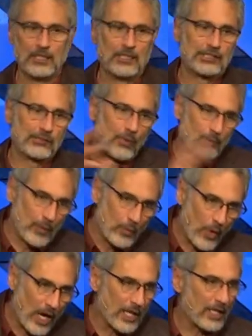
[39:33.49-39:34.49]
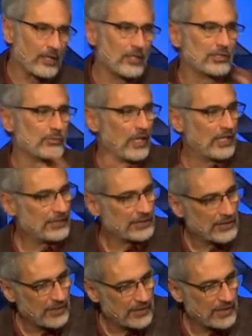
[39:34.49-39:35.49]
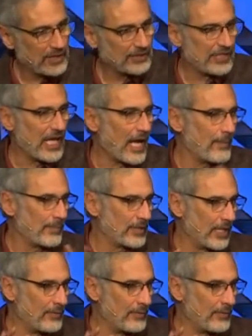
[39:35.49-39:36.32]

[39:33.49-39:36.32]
So when we walk in those ways, good things happen.